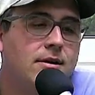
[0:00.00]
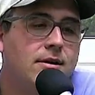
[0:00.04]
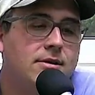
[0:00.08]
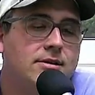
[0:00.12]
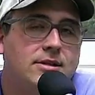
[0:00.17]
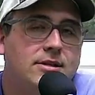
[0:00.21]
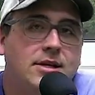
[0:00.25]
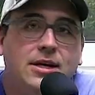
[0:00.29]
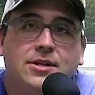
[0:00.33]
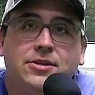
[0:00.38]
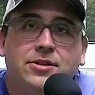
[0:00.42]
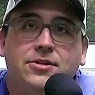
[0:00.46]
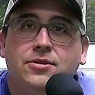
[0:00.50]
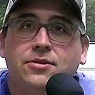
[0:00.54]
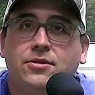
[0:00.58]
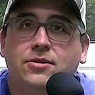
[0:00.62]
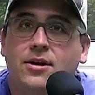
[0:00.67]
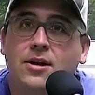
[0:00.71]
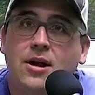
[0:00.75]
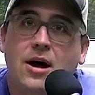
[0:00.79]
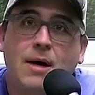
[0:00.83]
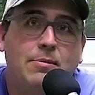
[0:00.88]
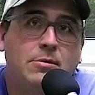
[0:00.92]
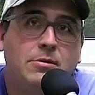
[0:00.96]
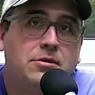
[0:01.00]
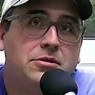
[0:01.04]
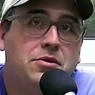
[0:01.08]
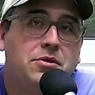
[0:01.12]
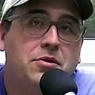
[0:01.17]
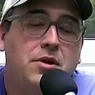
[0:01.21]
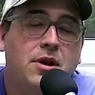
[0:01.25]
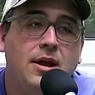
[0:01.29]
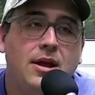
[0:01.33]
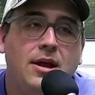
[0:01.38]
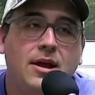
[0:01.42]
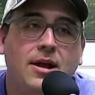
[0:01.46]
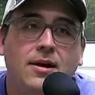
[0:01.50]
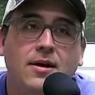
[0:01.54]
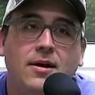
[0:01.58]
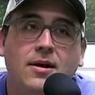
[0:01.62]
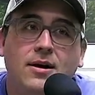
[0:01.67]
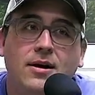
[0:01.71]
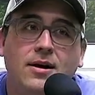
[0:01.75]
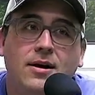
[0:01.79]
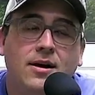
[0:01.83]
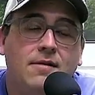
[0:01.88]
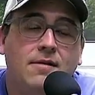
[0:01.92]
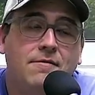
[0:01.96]
teacher, an opportunity,
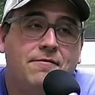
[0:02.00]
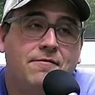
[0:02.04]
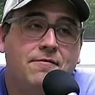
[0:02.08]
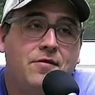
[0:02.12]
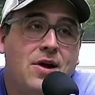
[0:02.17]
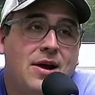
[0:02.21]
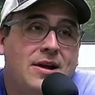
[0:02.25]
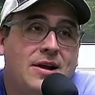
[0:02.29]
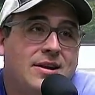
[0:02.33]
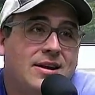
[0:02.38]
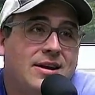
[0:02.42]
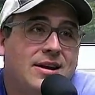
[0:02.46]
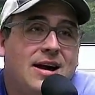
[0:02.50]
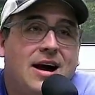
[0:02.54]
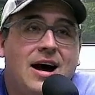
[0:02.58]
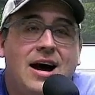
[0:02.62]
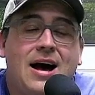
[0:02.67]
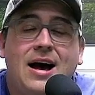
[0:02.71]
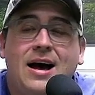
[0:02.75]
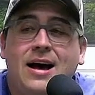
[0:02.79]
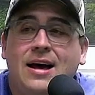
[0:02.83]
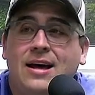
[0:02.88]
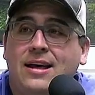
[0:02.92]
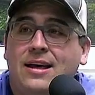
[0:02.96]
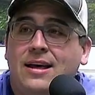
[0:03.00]
a friend, a guy.